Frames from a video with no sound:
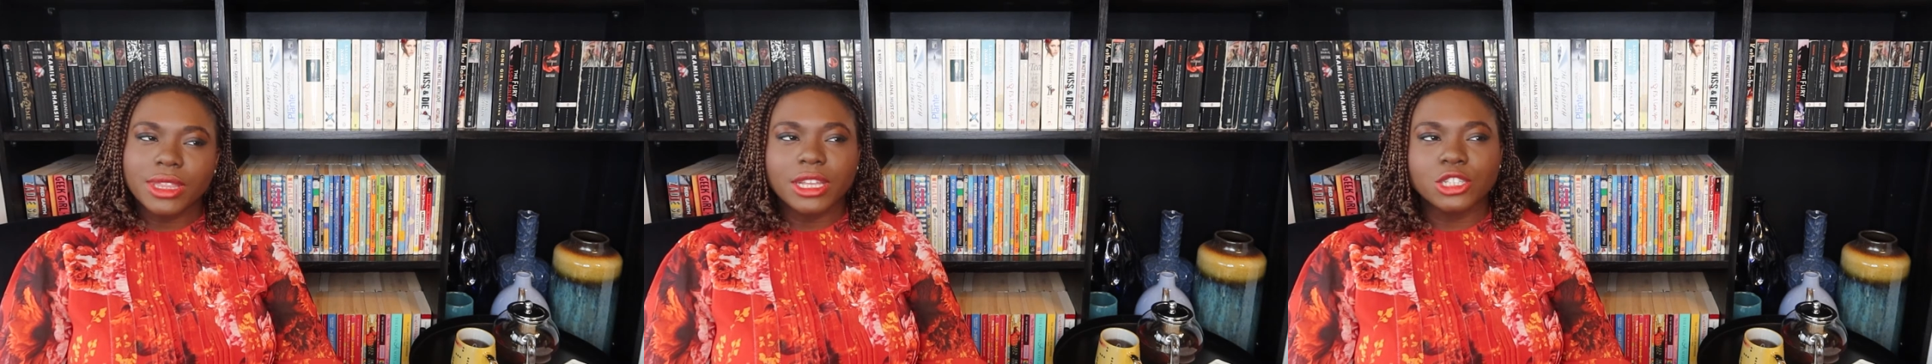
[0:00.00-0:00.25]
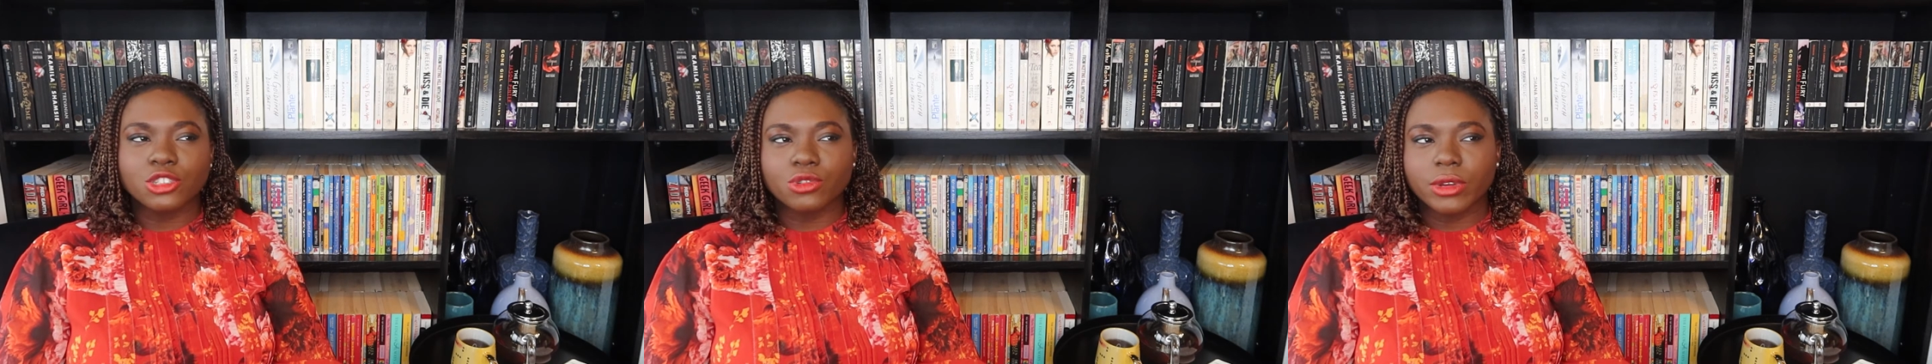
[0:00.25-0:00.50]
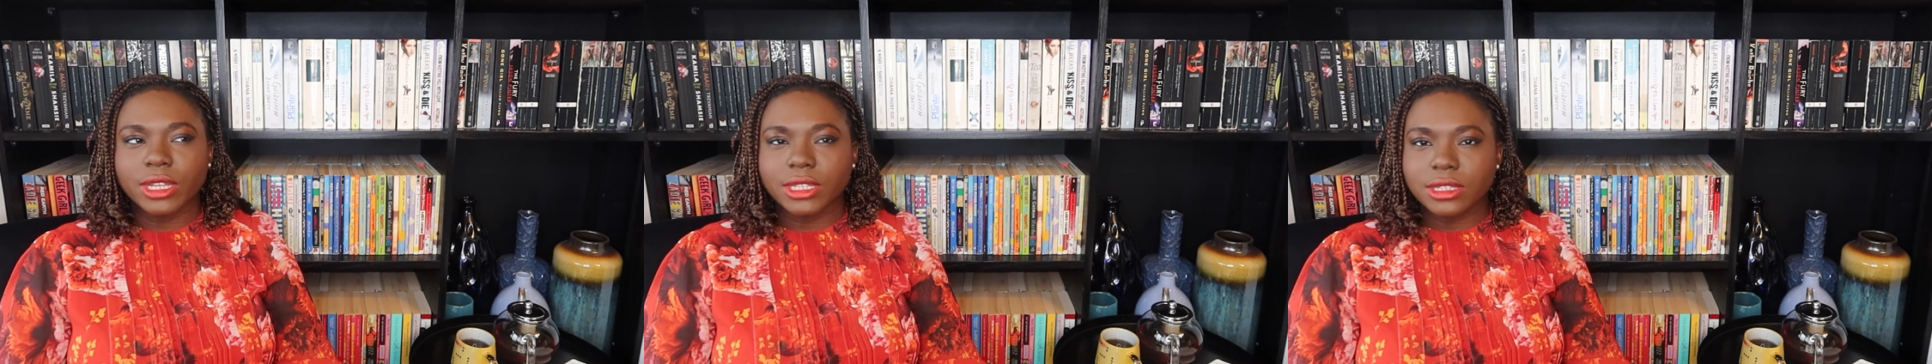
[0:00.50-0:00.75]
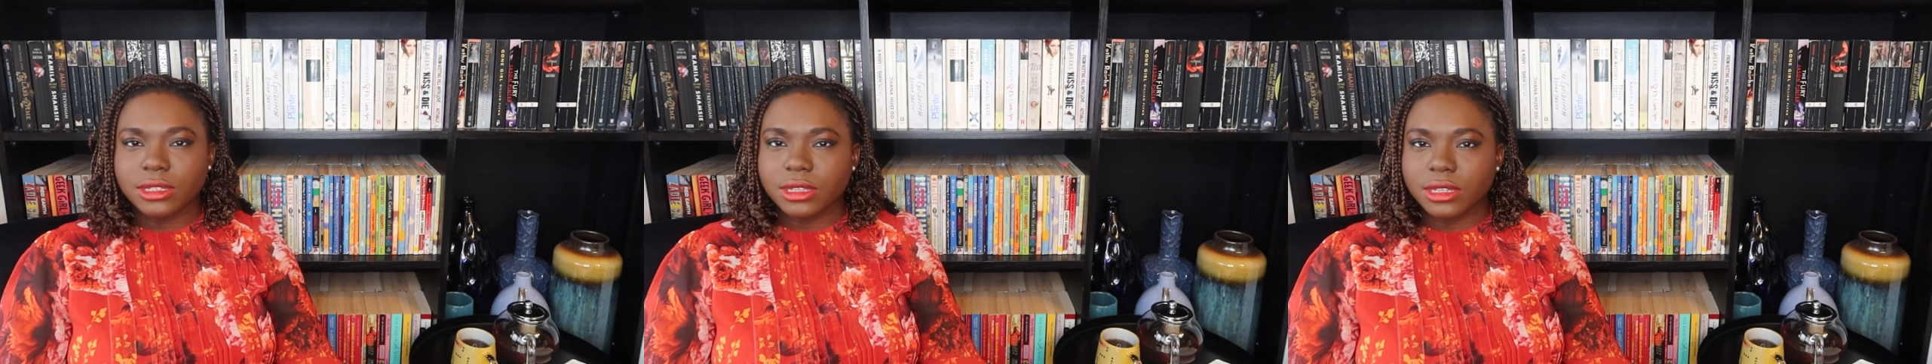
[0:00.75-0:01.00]
that
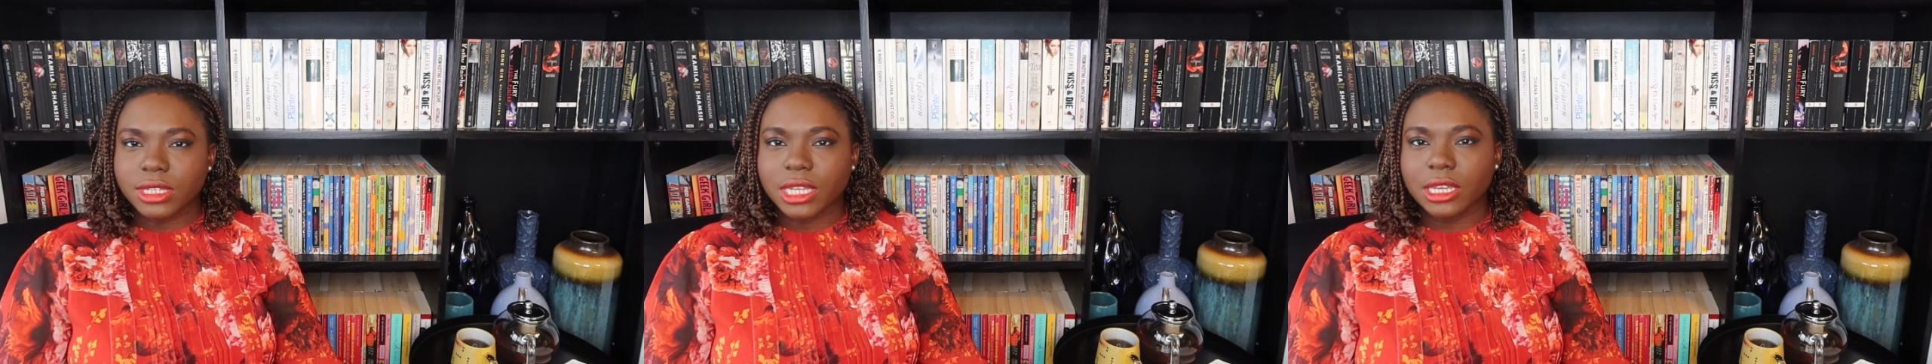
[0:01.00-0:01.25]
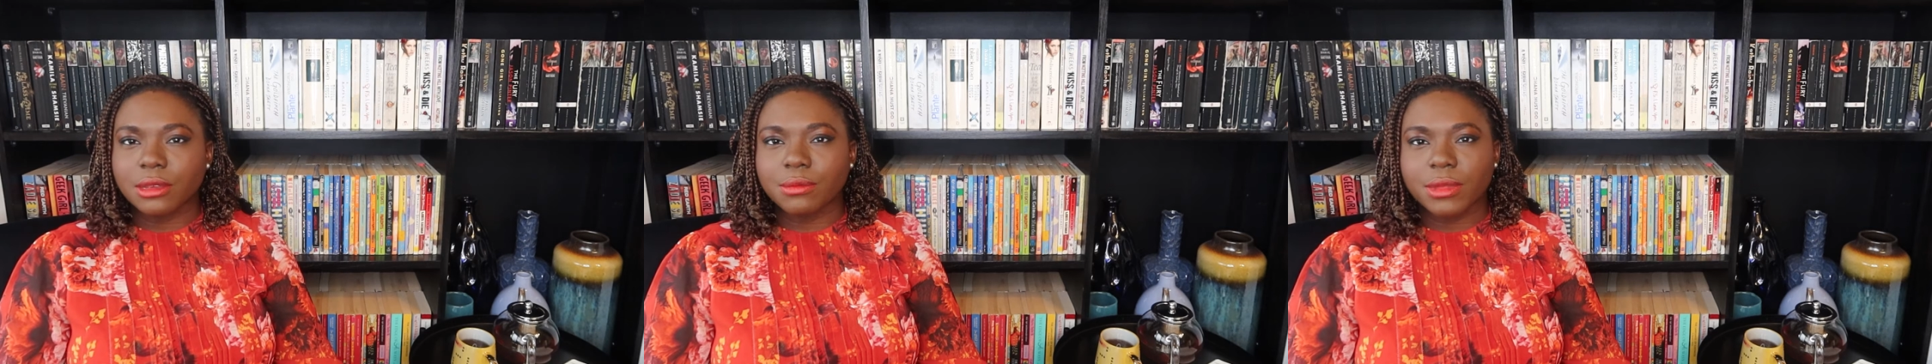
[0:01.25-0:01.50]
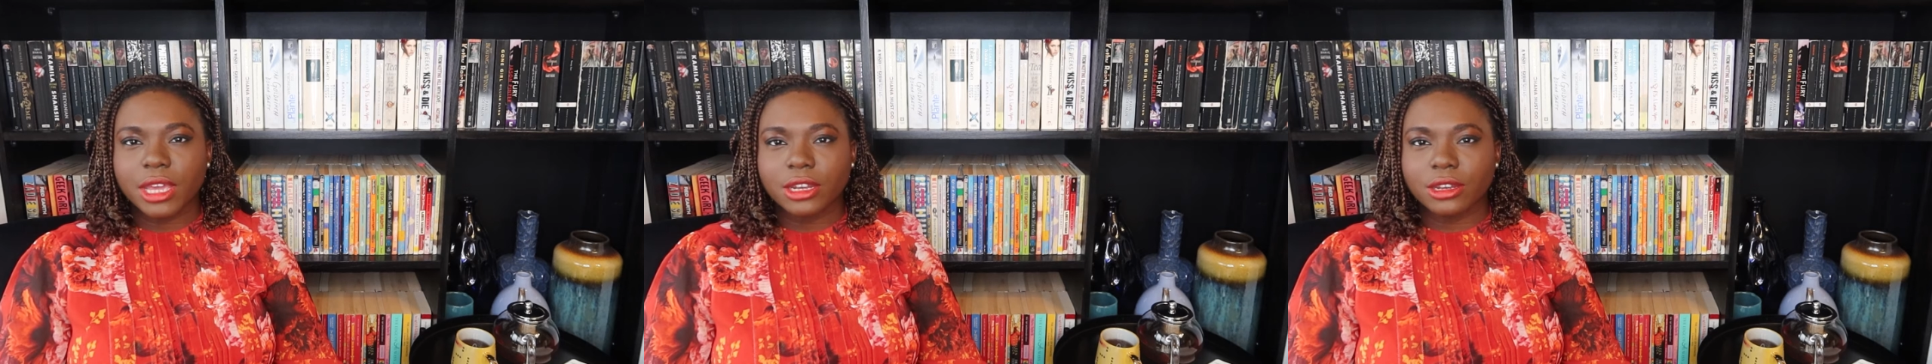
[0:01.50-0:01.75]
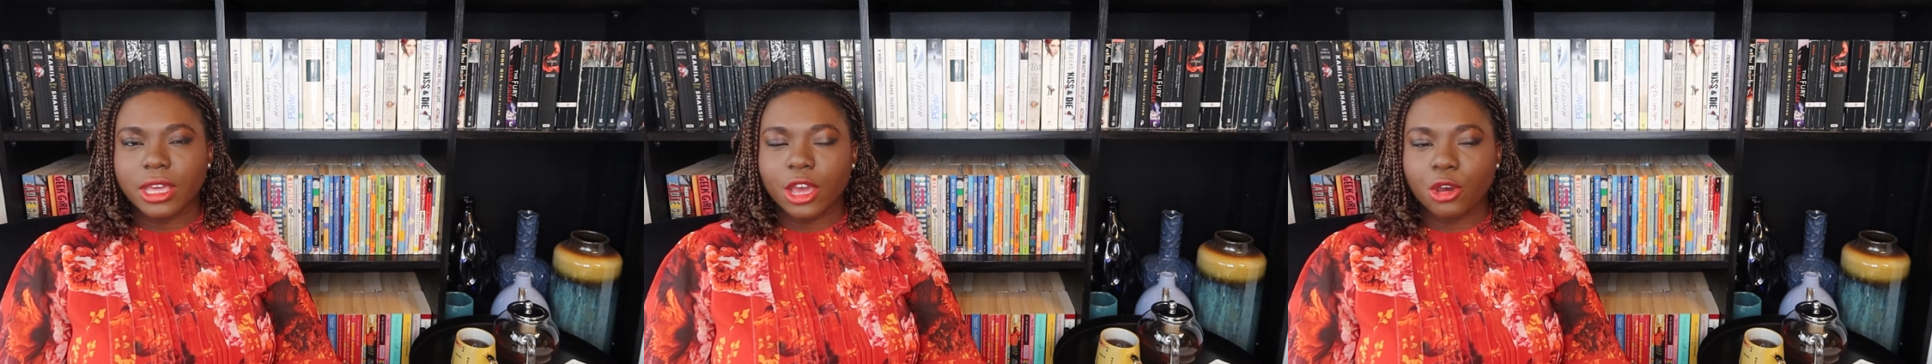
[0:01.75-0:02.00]
joins the team
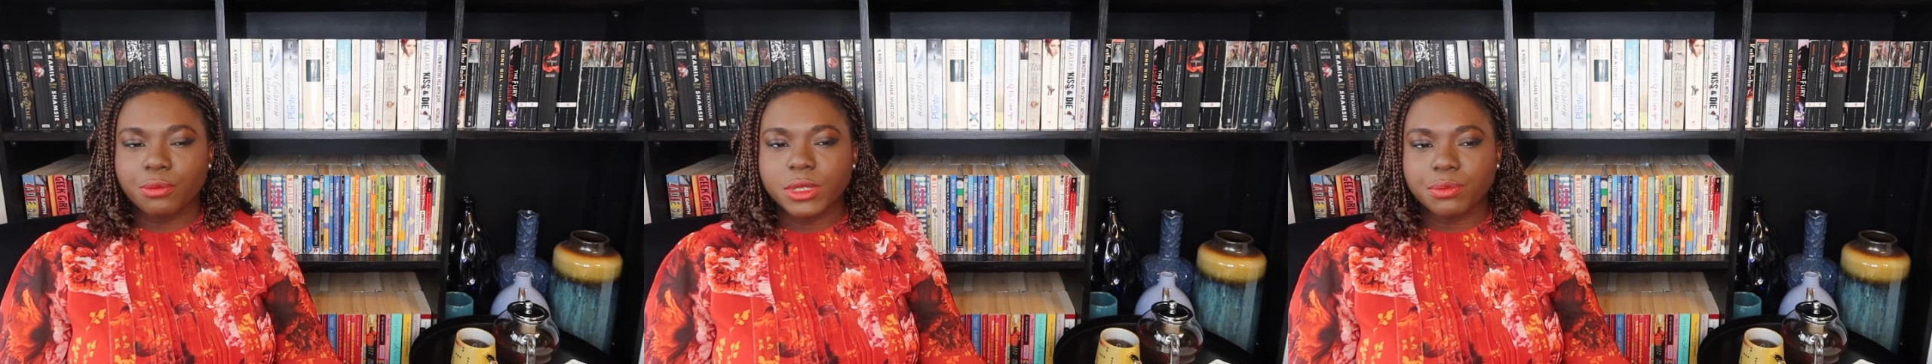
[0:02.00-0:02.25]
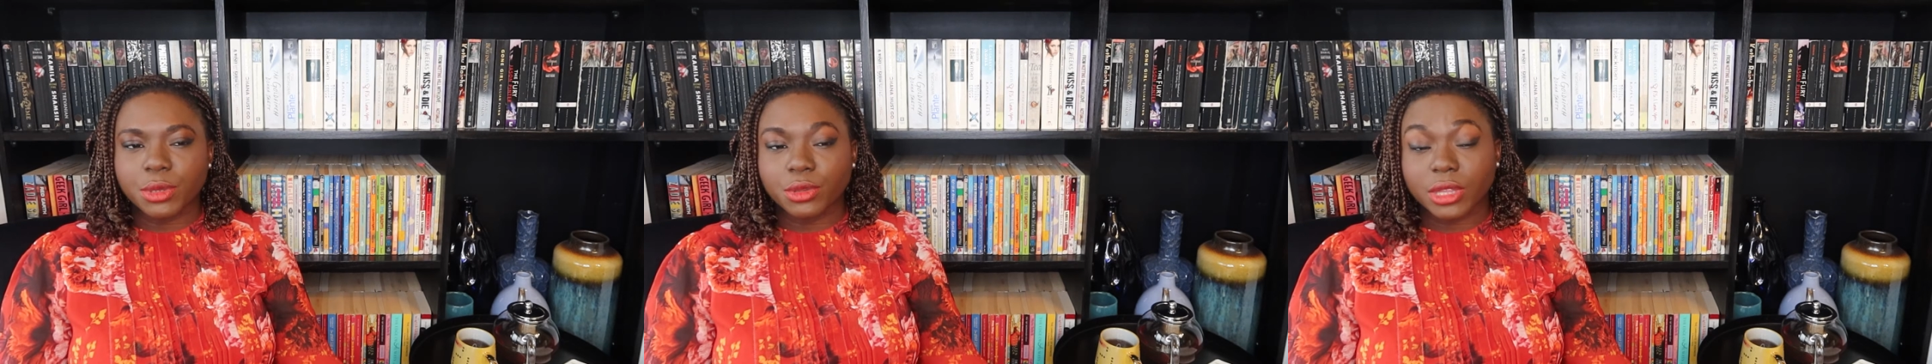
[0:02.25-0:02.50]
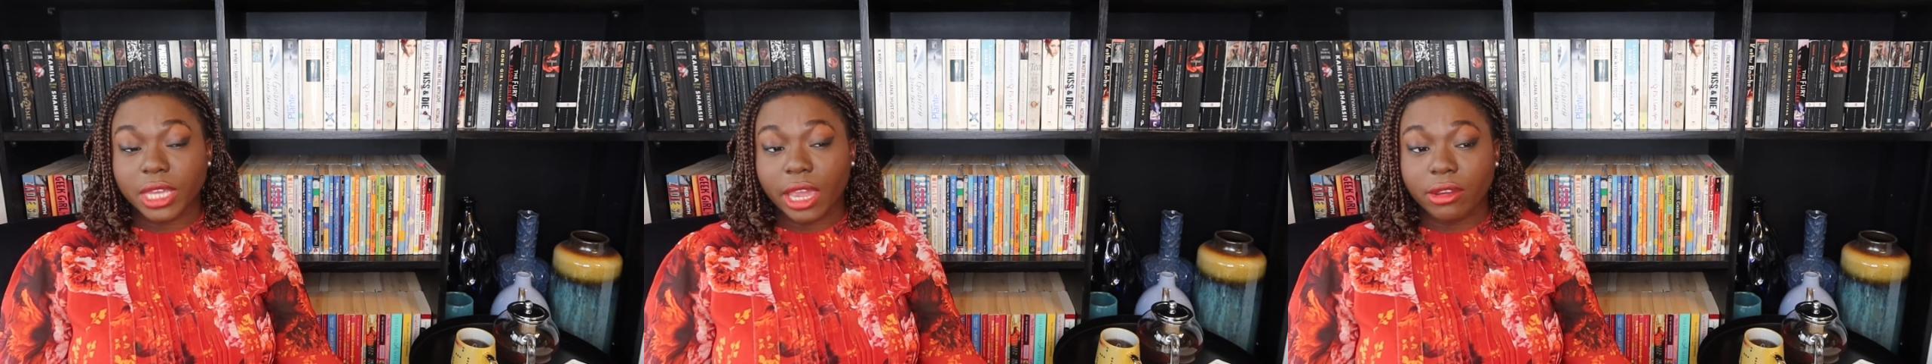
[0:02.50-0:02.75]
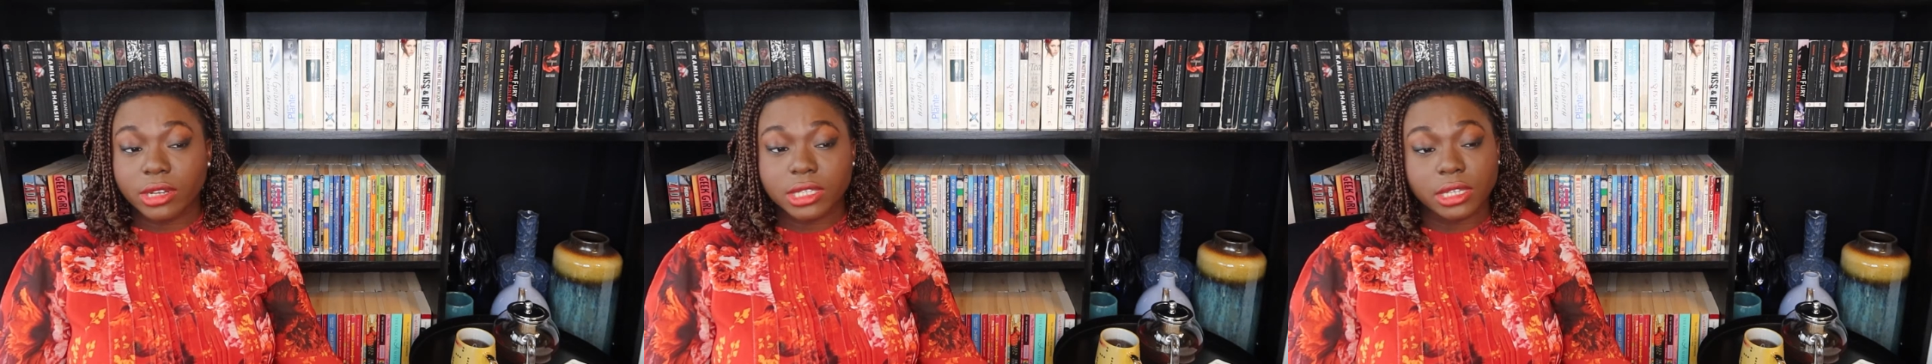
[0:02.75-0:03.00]
and helps build the
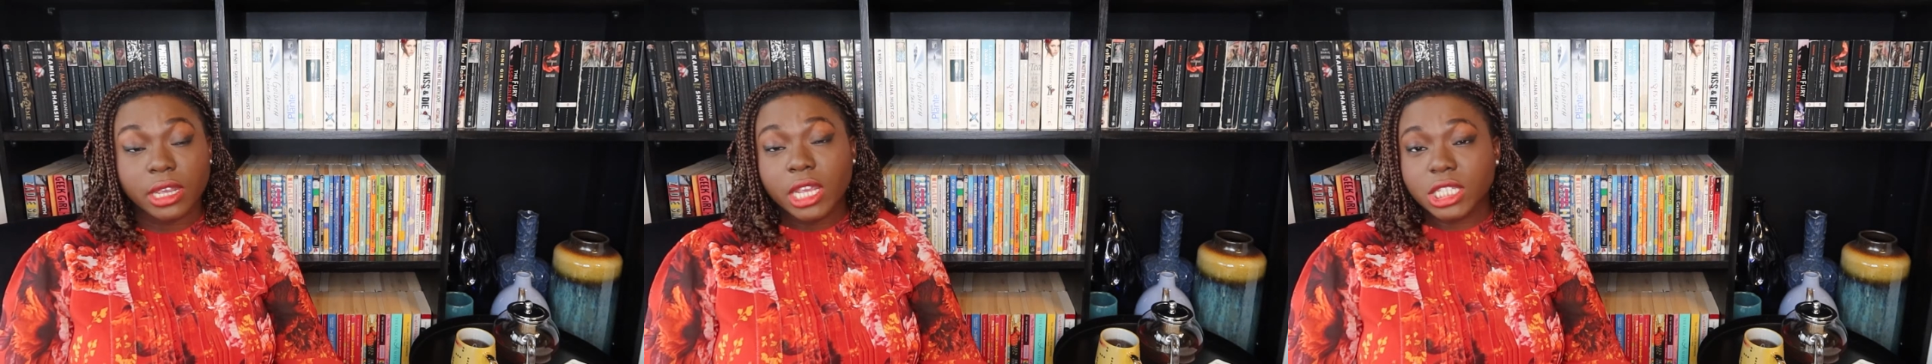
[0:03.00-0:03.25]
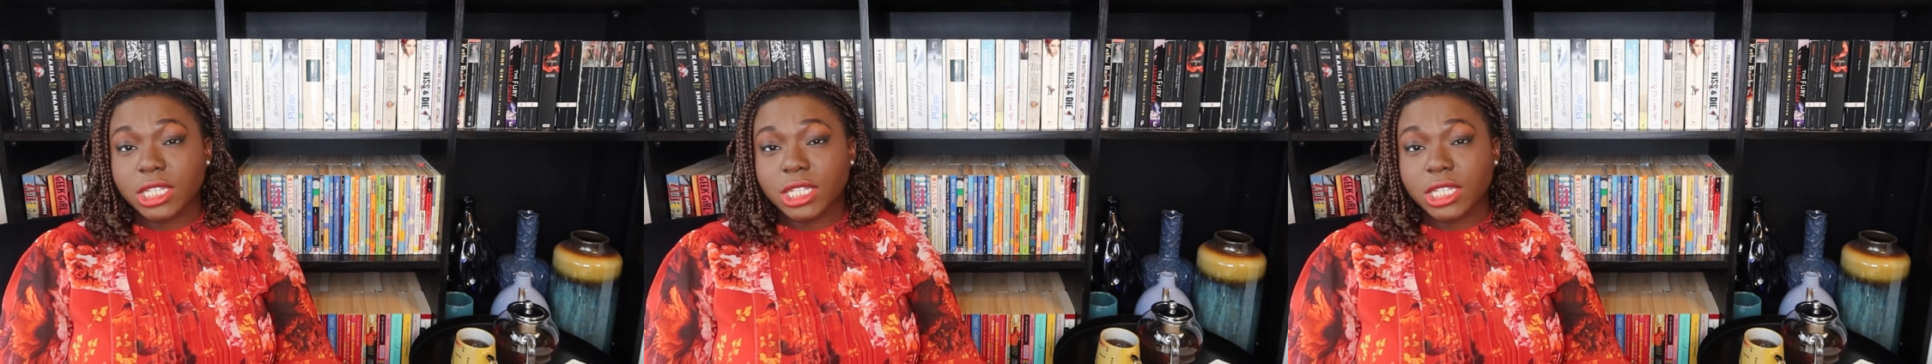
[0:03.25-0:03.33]
character.